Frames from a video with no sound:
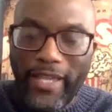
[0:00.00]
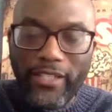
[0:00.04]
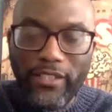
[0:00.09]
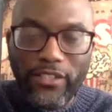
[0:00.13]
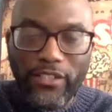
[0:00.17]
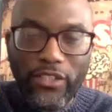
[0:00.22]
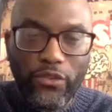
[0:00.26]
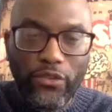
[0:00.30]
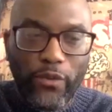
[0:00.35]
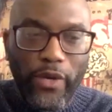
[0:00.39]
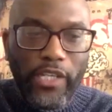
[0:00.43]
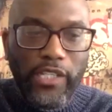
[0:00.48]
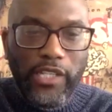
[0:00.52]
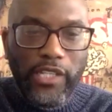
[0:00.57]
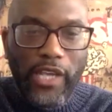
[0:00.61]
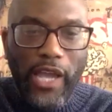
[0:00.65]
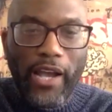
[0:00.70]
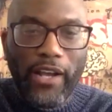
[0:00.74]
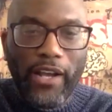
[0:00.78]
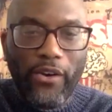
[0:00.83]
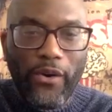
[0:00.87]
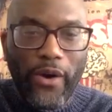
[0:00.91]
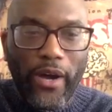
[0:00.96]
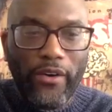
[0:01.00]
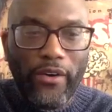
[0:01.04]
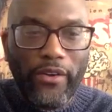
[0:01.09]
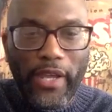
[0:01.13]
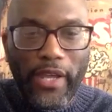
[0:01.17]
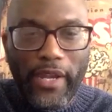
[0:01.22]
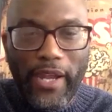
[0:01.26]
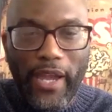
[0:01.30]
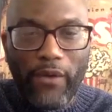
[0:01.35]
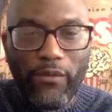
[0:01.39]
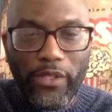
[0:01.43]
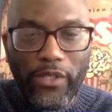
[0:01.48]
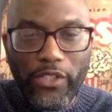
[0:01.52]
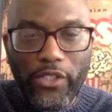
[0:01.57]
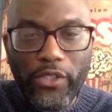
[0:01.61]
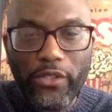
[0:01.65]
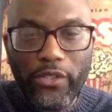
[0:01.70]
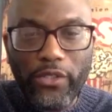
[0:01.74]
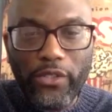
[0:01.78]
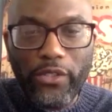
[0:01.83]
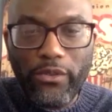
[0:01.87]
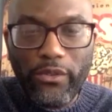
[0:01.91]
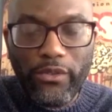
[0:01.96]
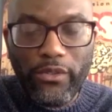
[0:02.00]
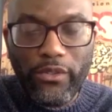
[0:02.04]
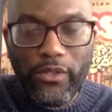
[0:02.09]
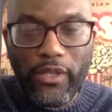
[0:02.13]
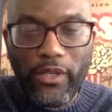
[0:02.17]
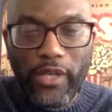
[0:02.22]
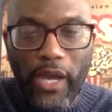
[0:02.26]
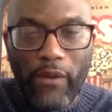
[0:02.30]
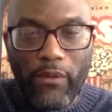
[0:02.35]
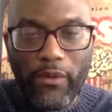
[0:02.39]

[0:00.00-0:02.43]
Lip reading: situation, I go out and I would do a